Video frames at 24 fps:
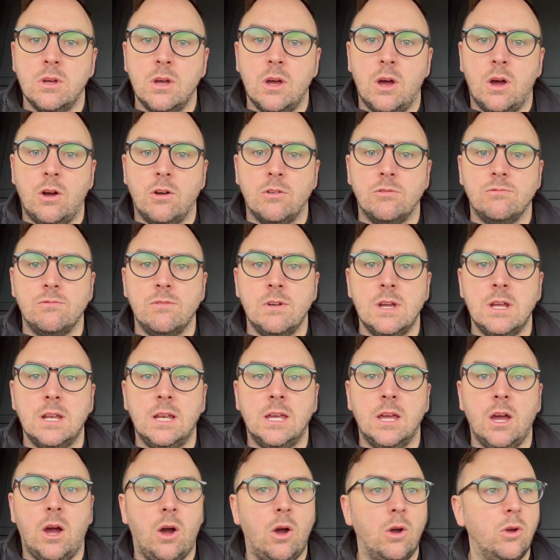I really
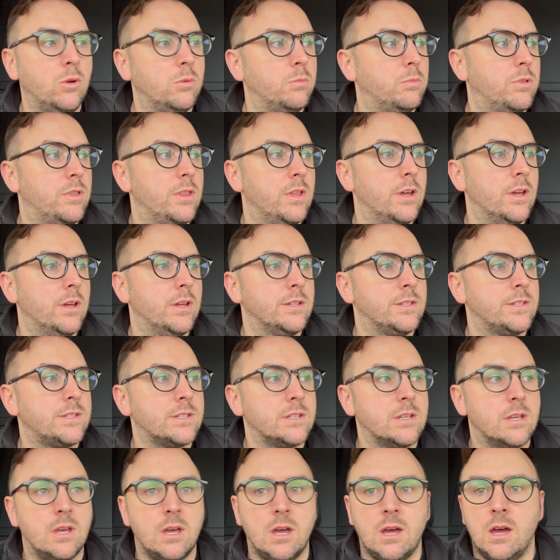hope that
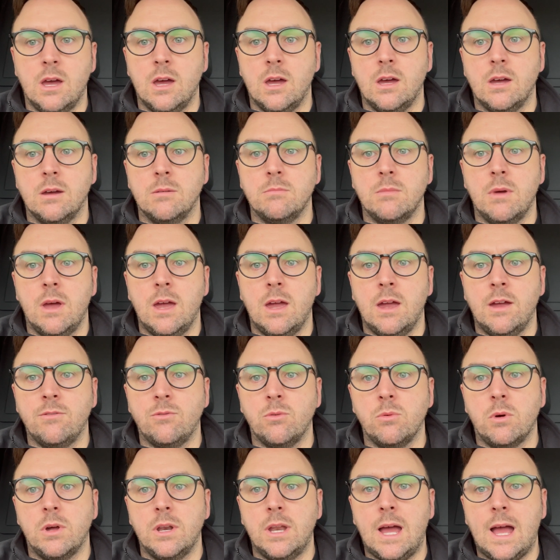
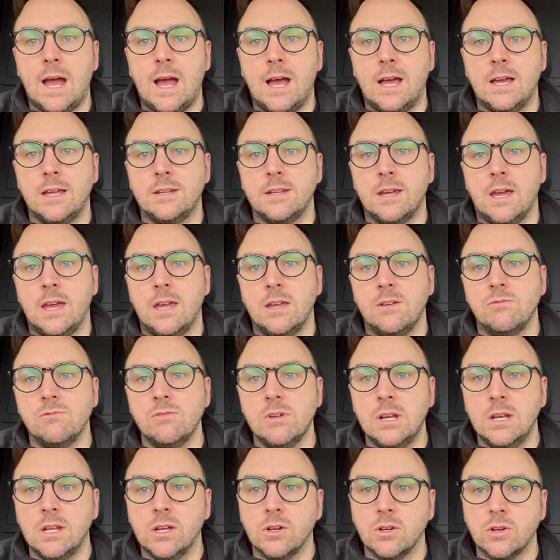everyone had a
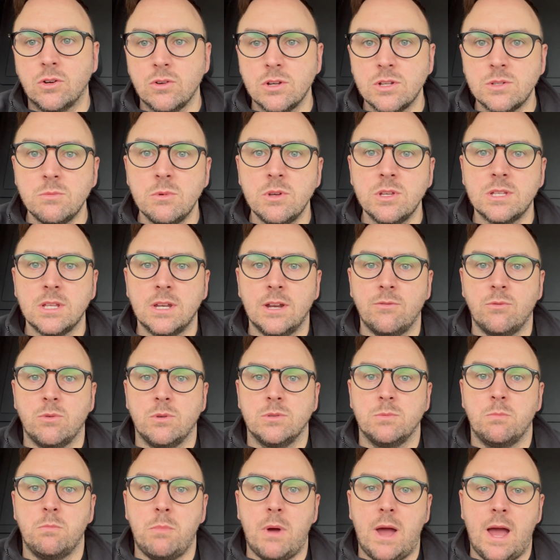really good Christmas and
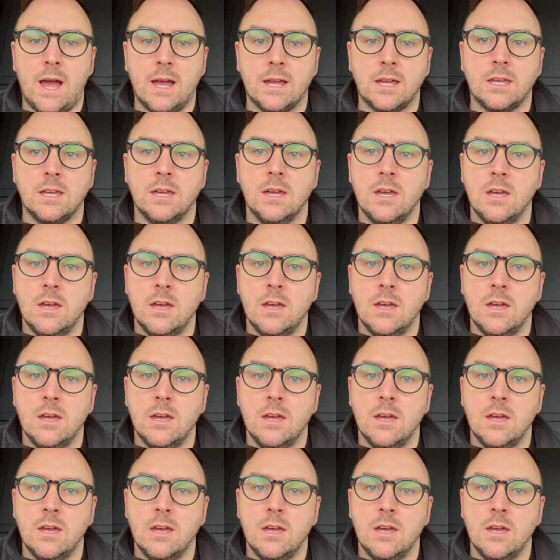everyone's back